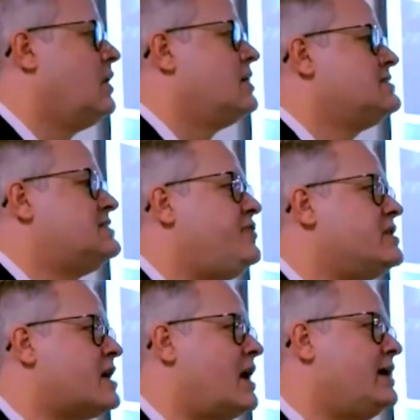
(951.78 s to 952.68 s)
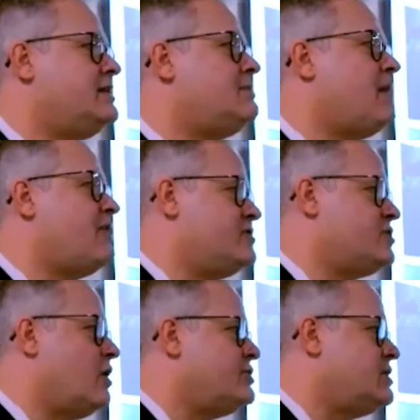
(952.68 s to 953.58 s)
Severe LAD by
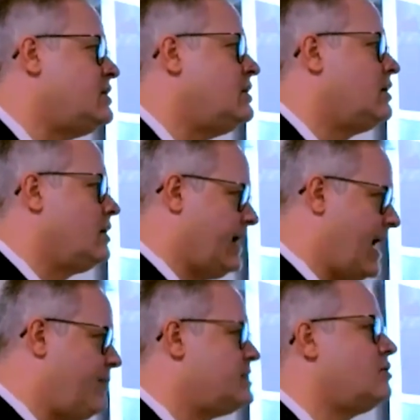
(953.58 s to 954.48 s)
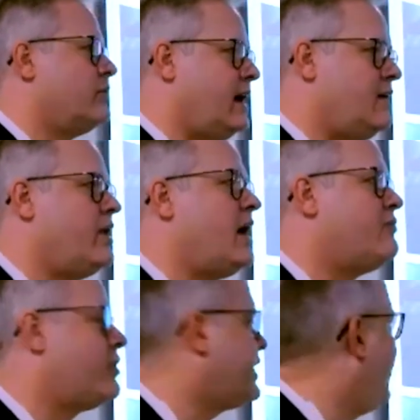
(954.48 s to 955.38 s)
physiology, CABG, okay, we have
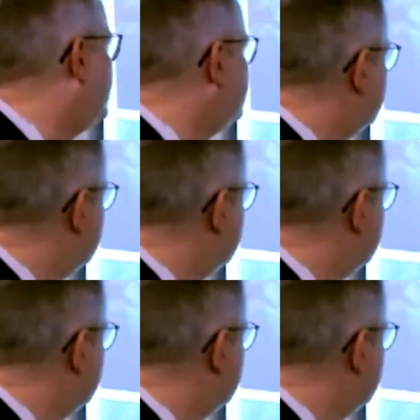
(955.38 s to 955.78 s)
one CABG.